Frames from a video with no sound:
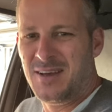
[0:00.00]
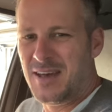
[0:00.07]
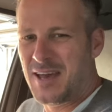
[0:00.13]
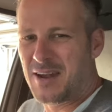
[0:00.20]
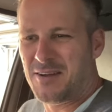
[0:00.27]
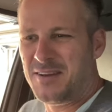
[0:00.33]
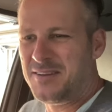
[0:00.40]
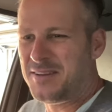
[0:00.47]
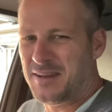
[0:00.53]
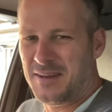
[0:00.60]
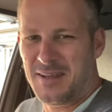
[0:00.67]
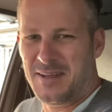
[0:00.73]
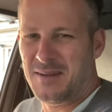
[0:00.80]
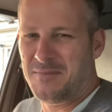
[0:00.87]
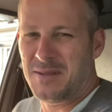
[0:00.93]
and I just had
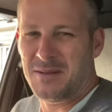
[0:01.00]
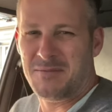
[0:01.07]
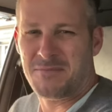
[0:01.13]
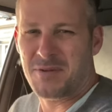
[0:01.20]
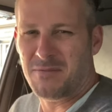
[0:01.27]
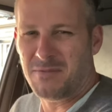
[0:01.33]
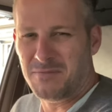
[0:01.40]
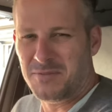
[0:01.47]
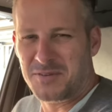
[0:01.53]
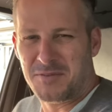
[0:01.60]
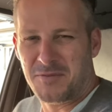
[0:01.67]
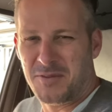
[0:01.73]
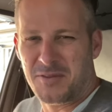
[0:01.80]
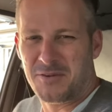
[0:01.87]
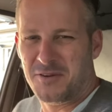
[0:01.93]
intermittent problems
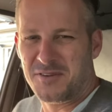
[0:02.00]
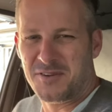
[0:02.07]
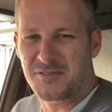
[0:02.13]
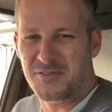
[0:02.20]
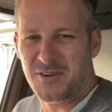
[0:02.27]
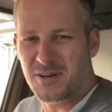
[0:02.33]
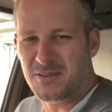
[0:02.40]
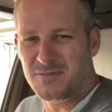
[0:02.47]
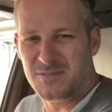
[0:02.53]
with cruise control.